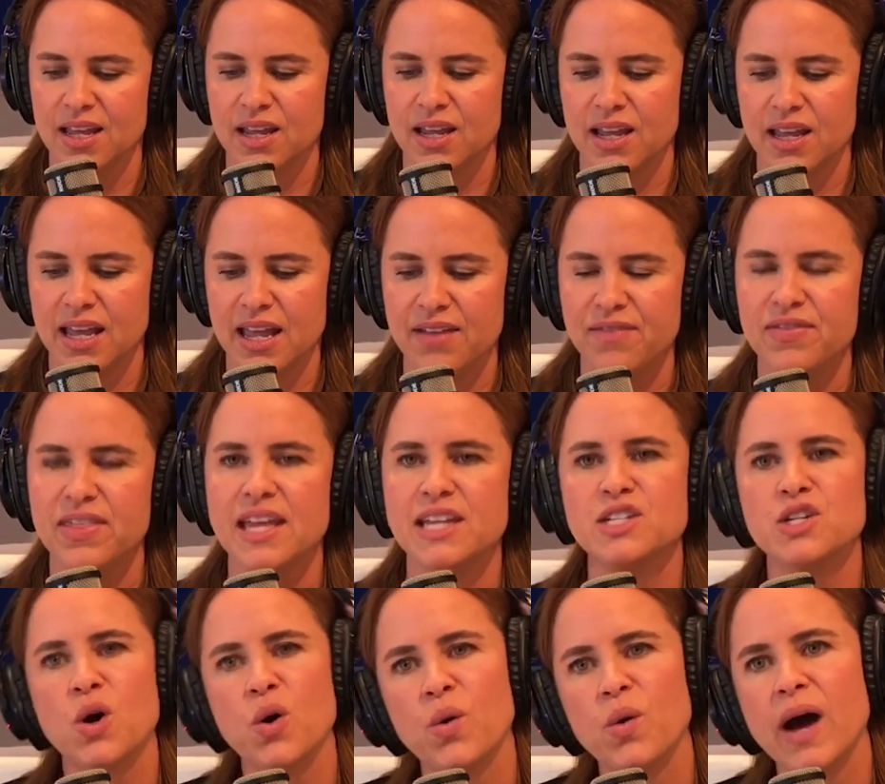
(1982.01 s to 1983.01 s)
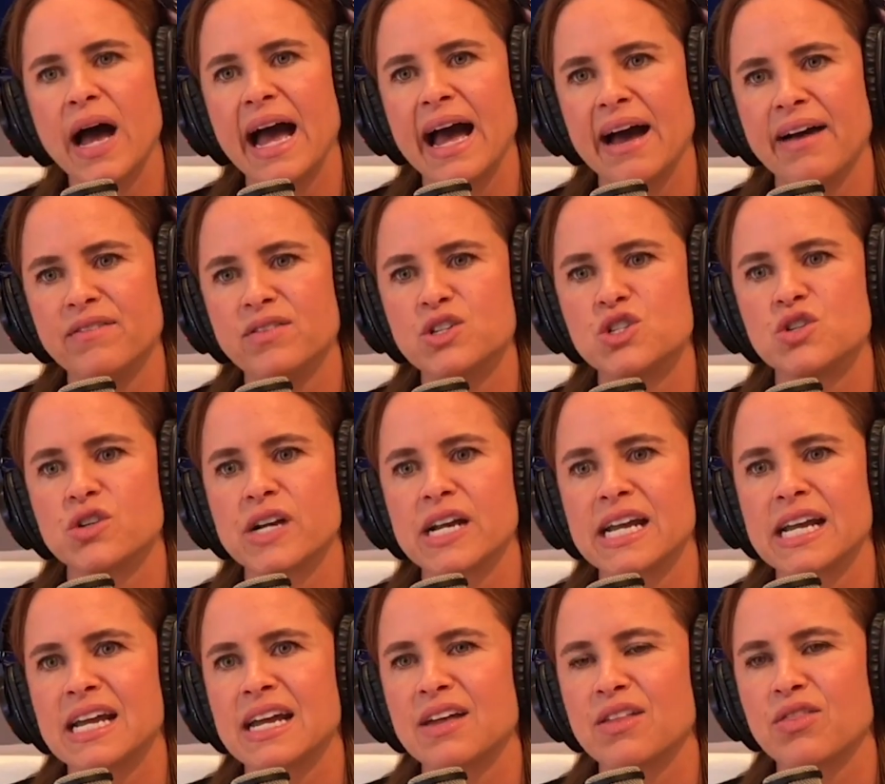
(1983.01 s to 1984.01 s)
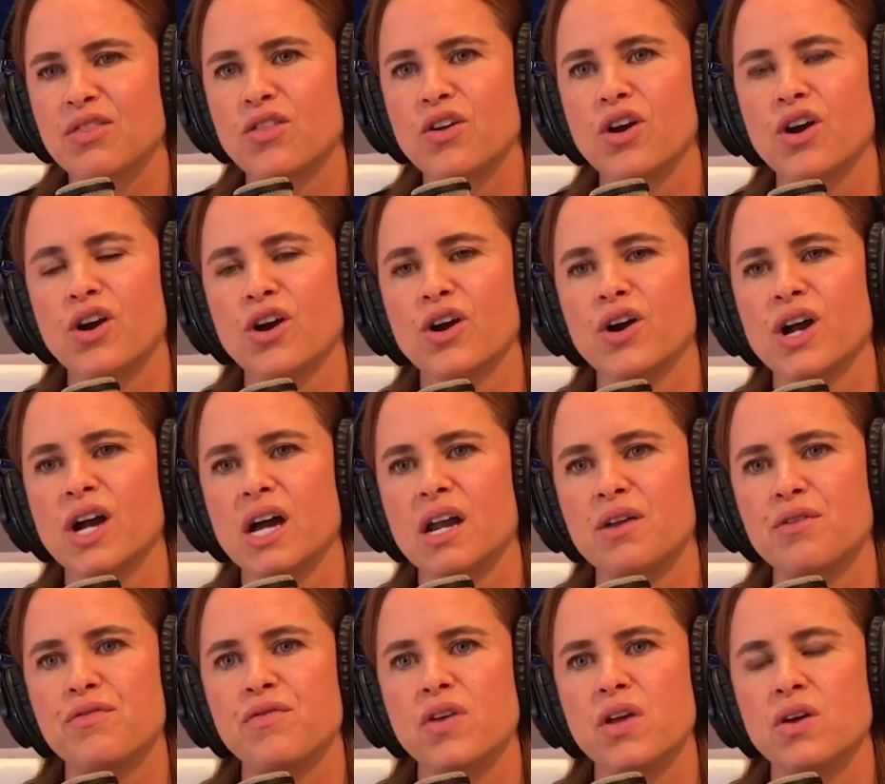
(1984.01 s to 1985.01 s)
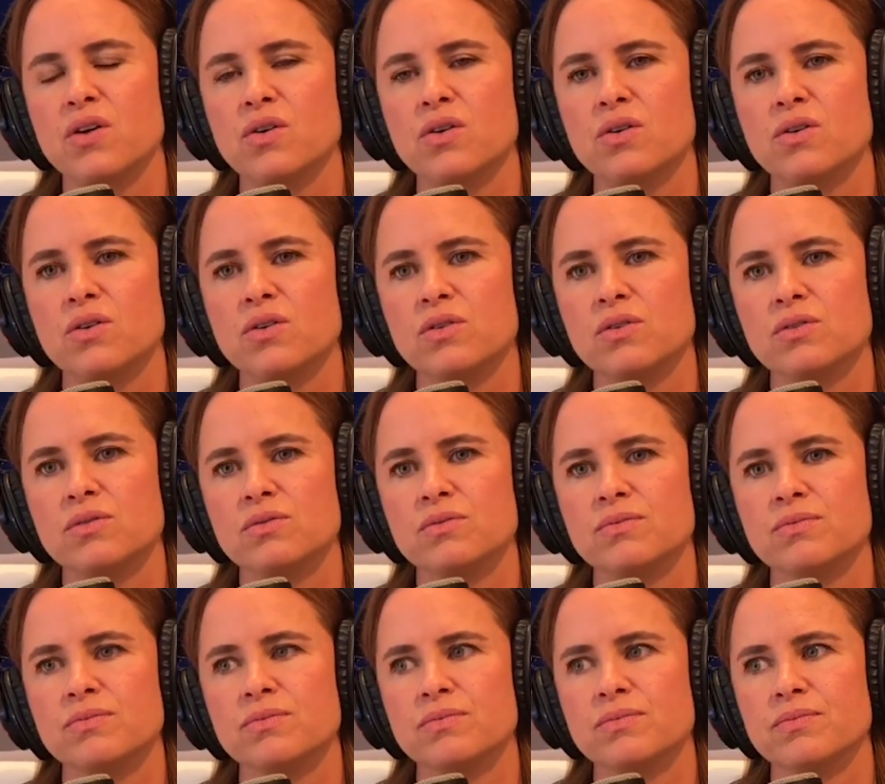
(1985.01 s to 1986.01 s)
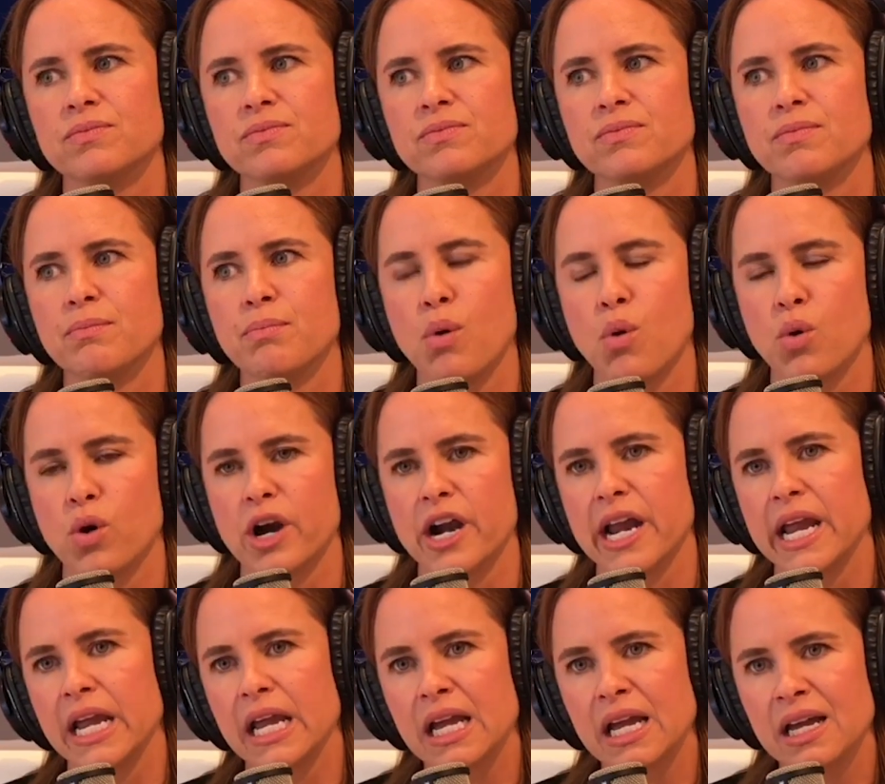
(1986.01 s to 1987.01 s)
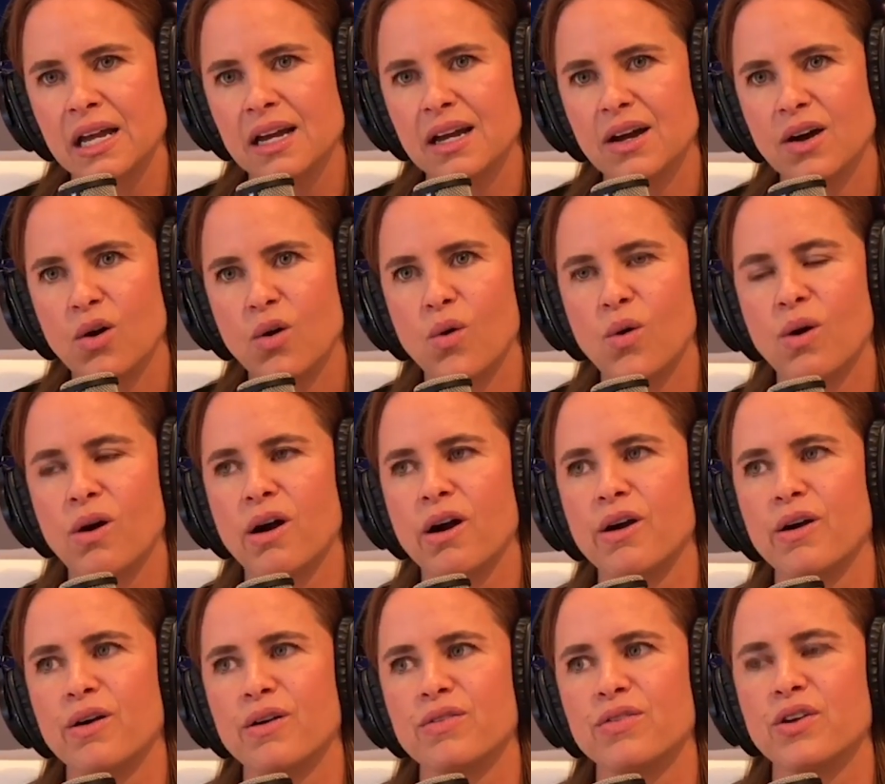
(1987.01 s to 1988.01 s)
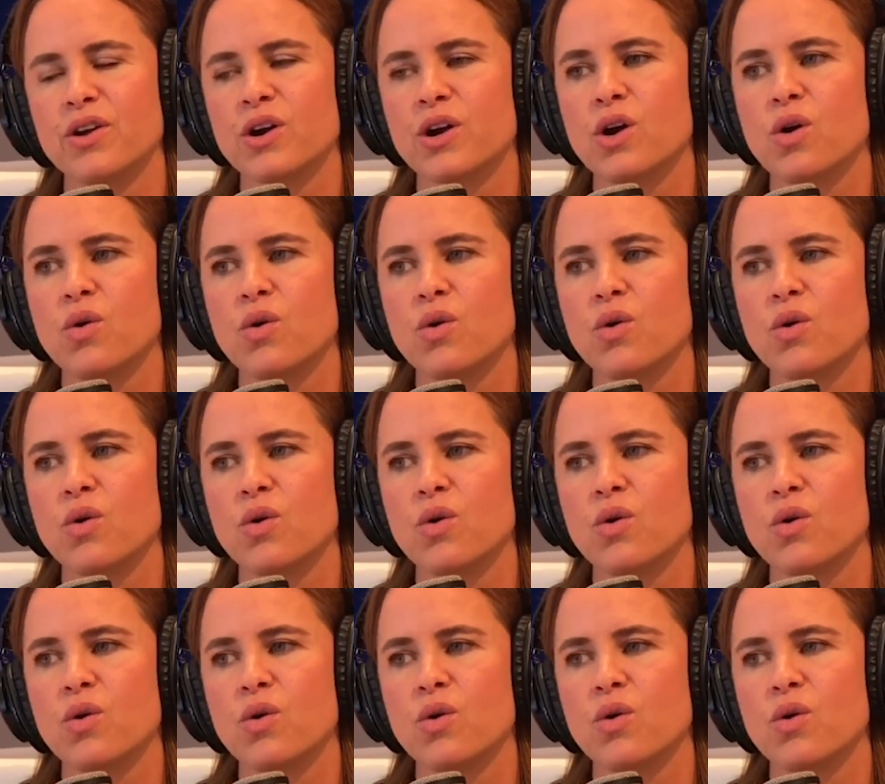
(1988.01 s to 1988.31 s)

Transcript: if they don't have a drink, they're going to feel boring, or they're